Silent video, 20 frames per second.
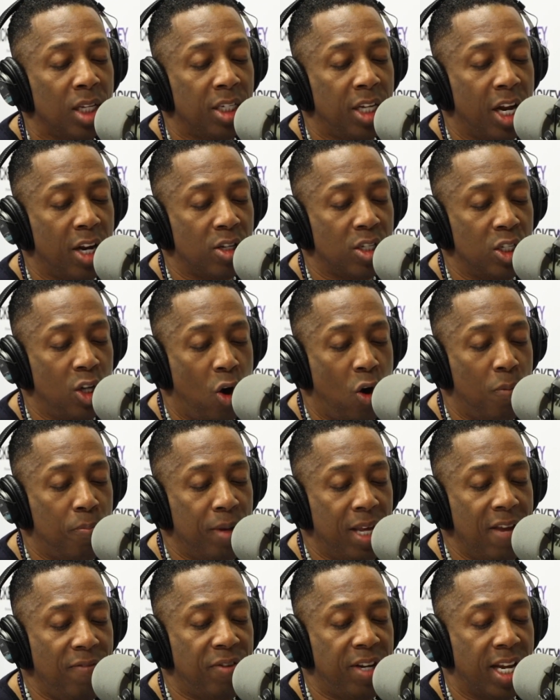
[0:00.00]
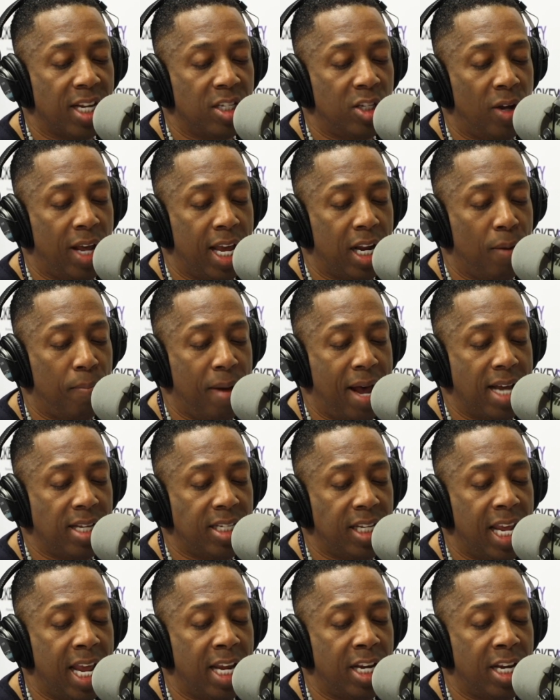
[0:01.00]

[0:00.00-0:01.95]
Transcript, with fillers: there's no beef, there's no animosity,